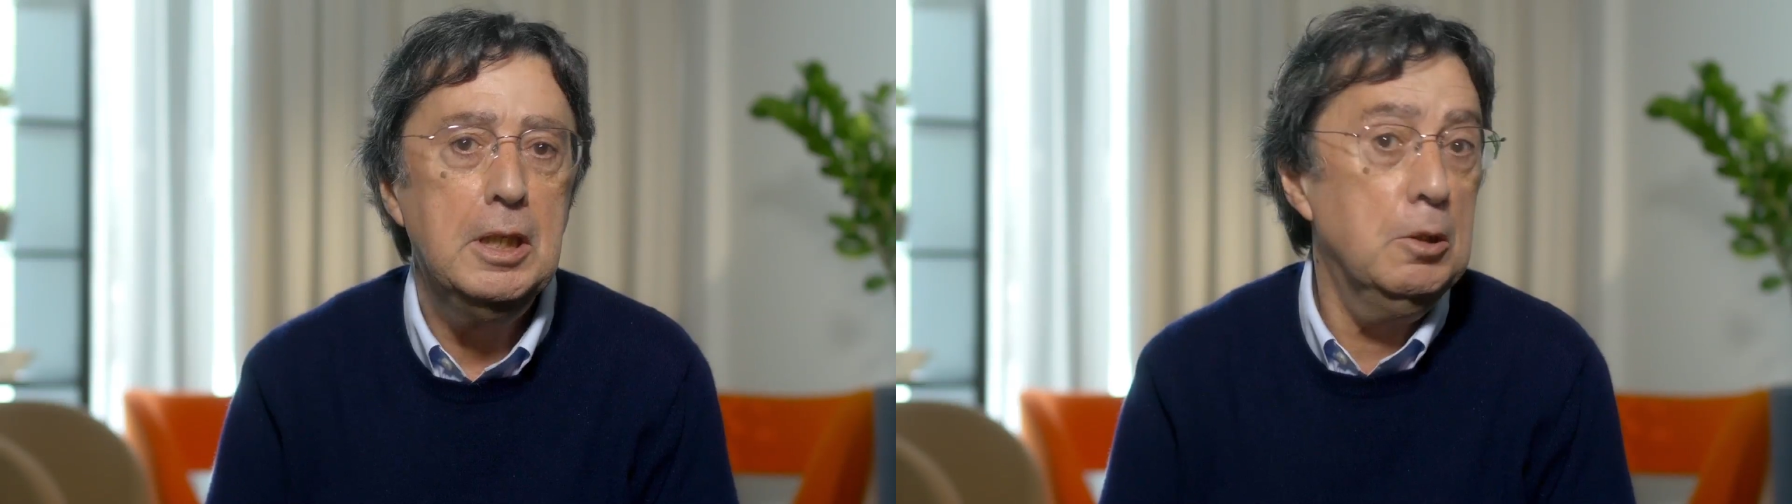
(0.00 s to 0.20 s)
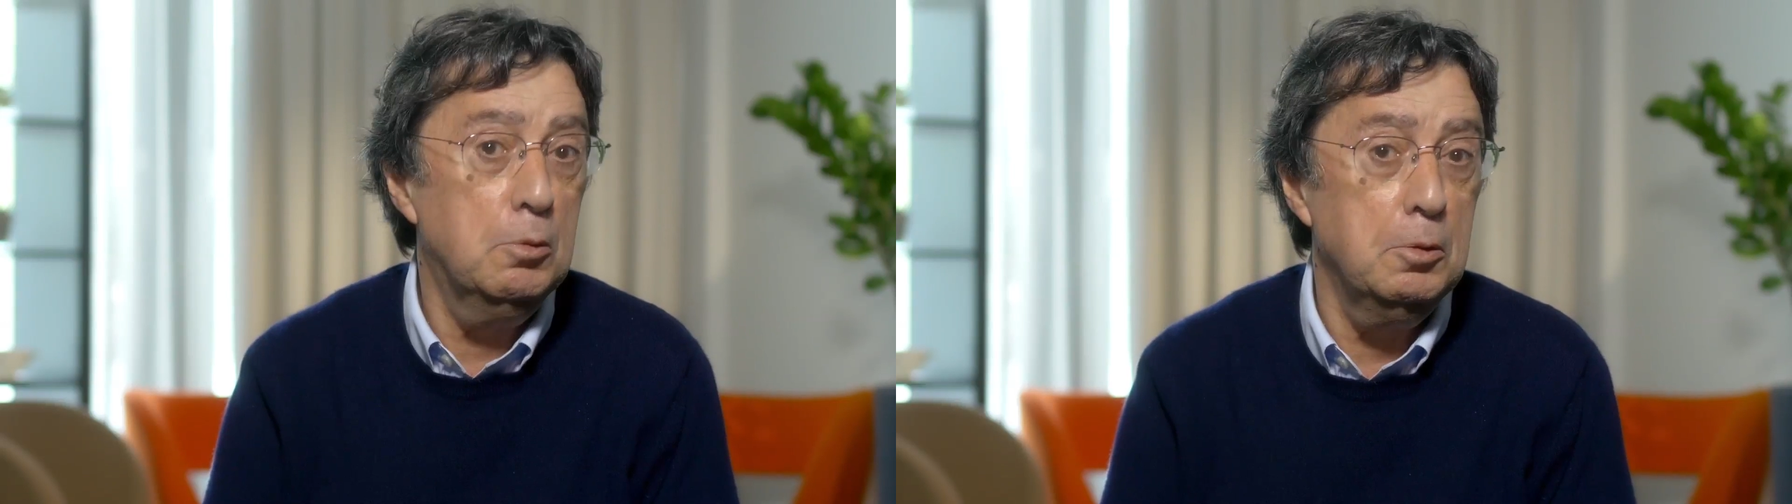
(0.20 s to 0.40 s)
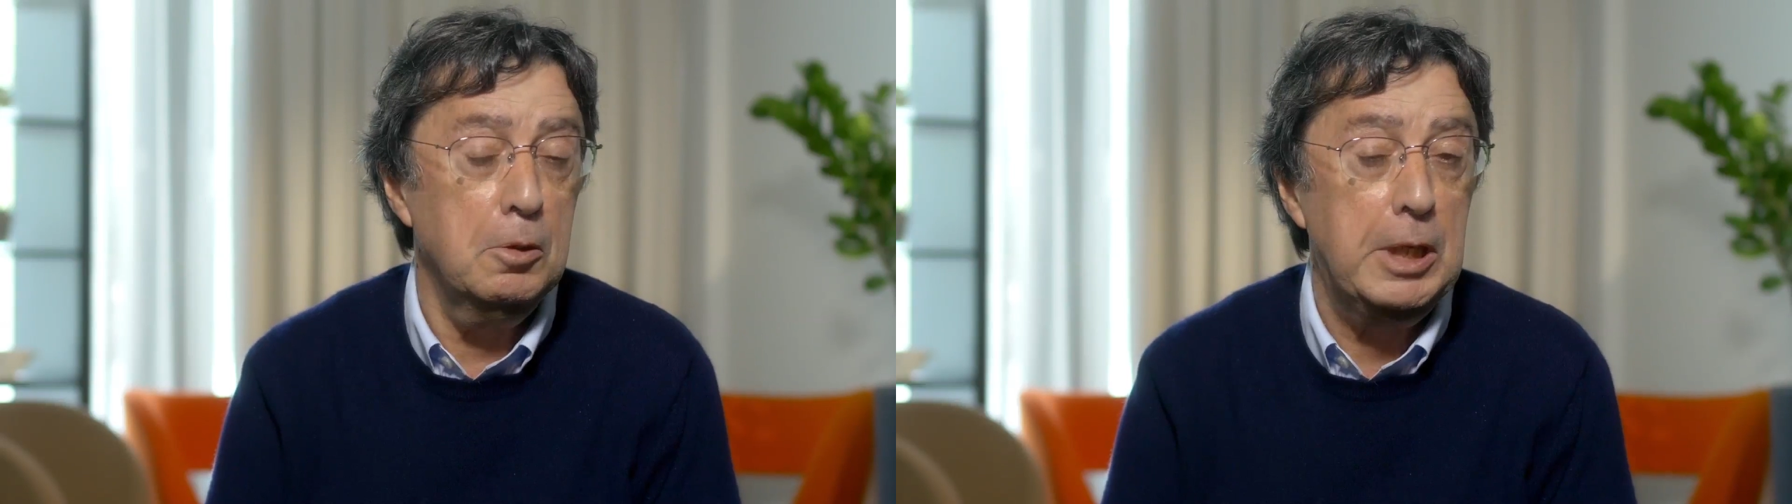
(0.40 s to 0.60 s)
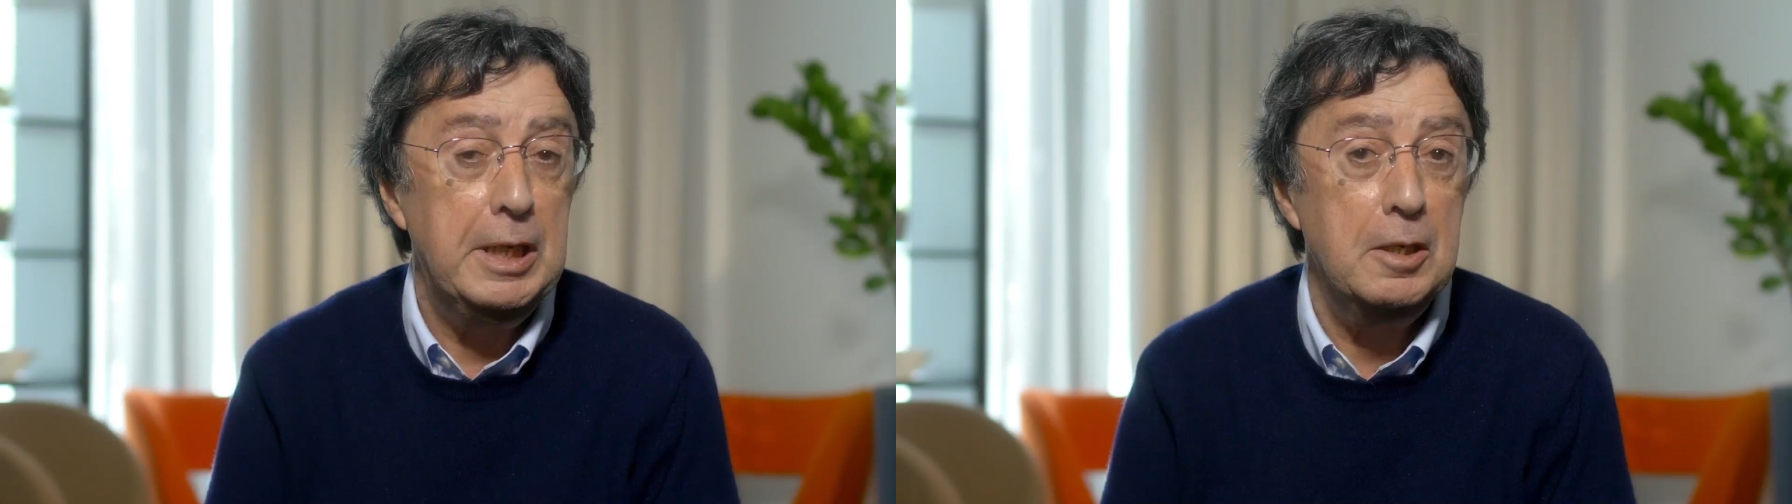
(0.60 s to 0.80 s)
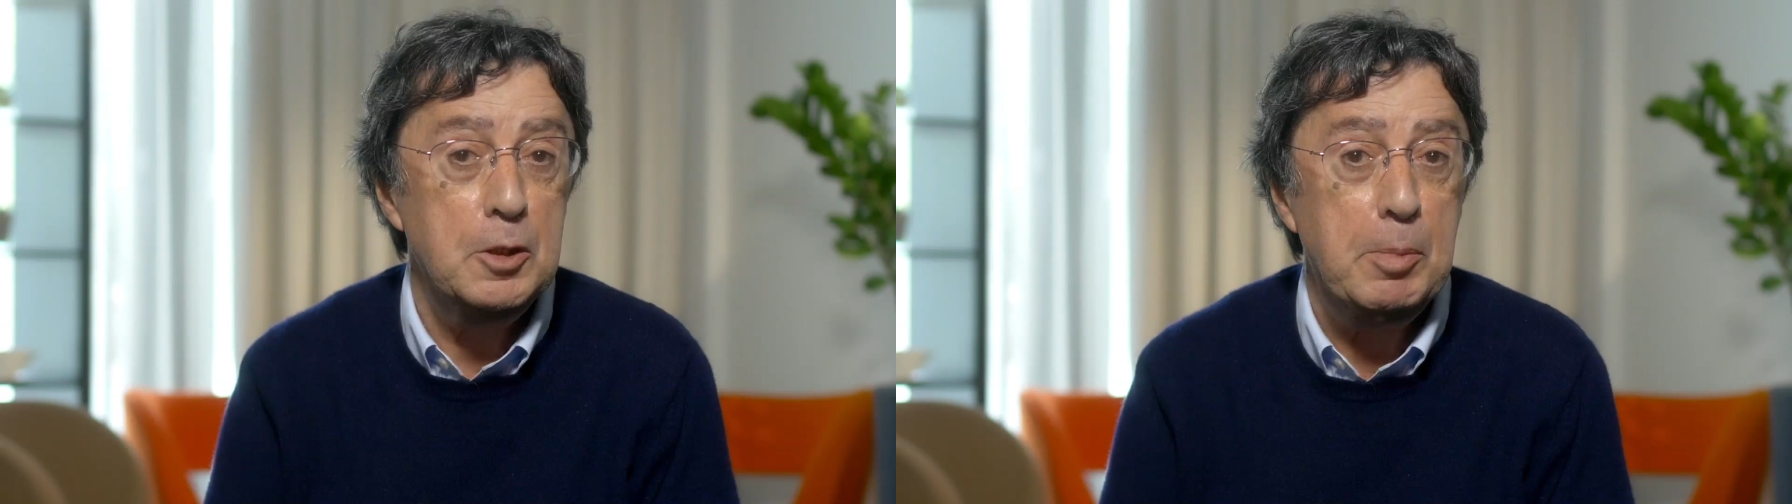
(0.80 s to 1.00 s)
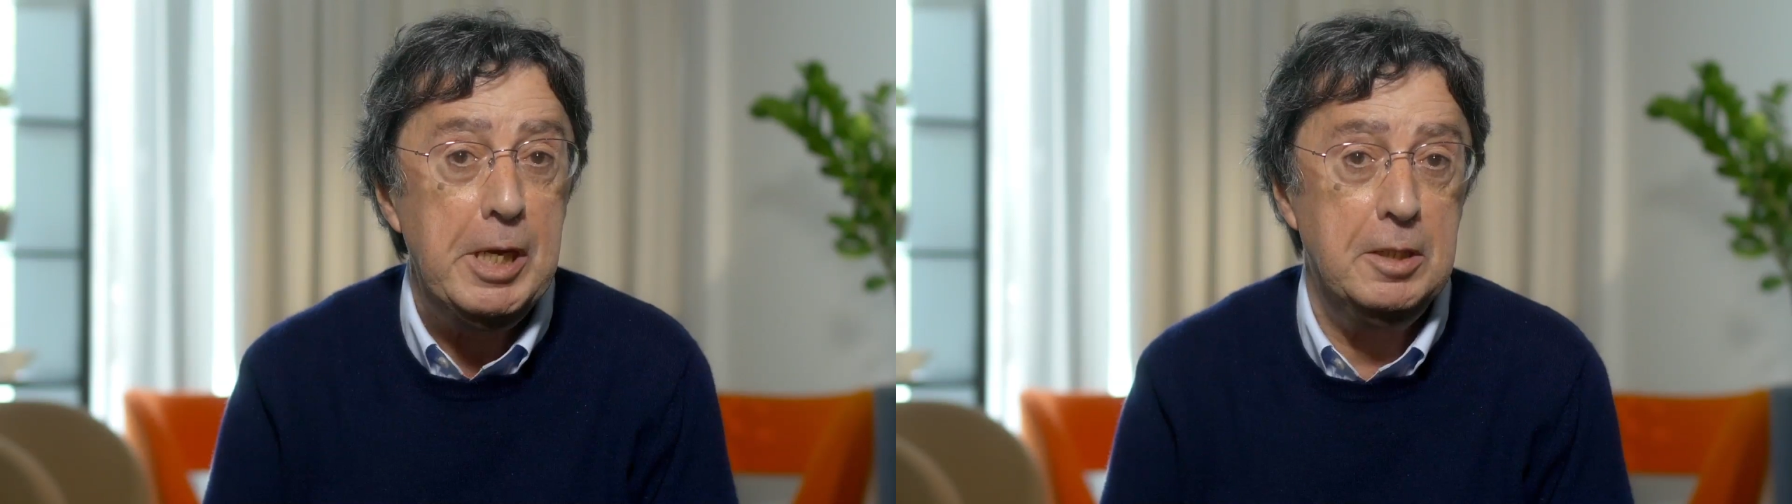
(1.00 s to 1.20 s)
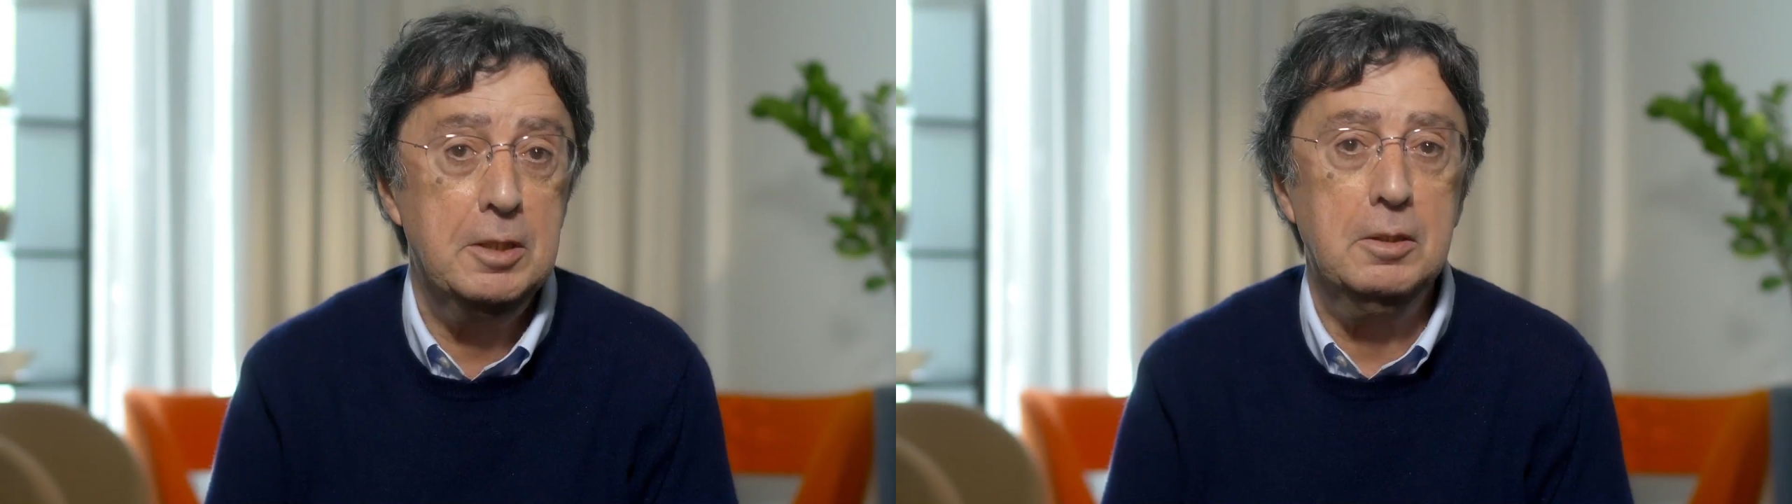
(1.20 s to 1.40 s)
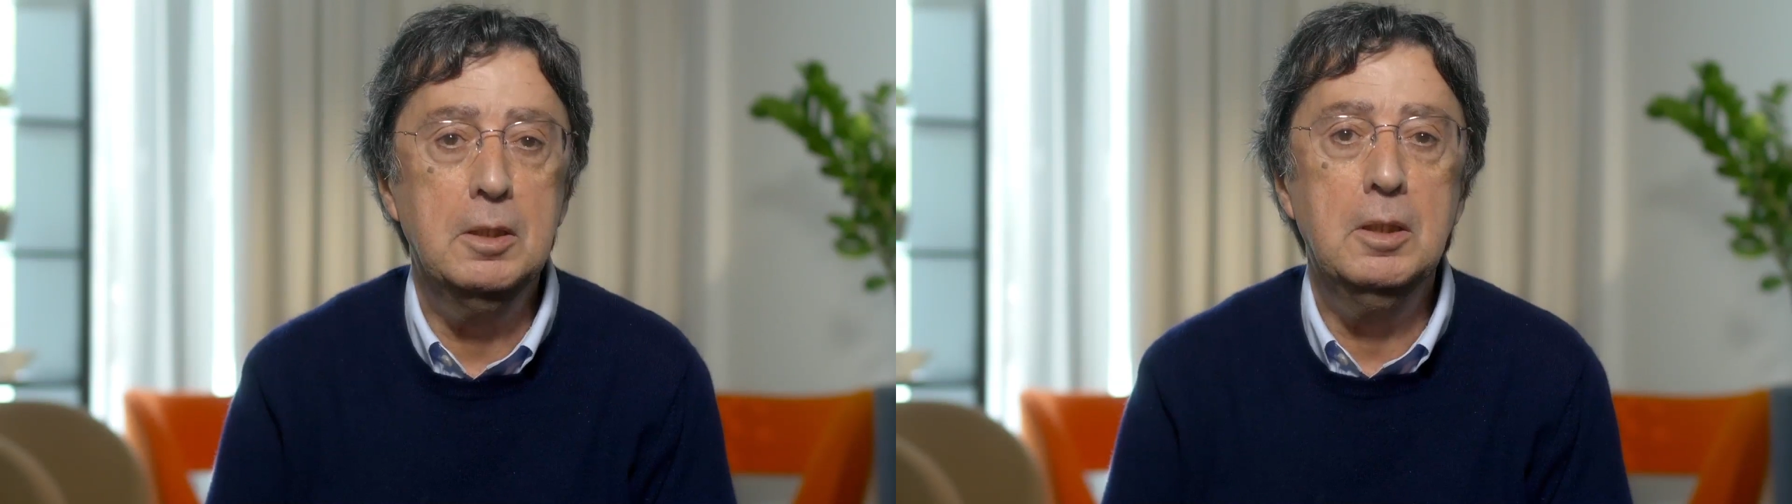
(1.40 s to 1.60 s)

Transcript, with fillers: into the canal space.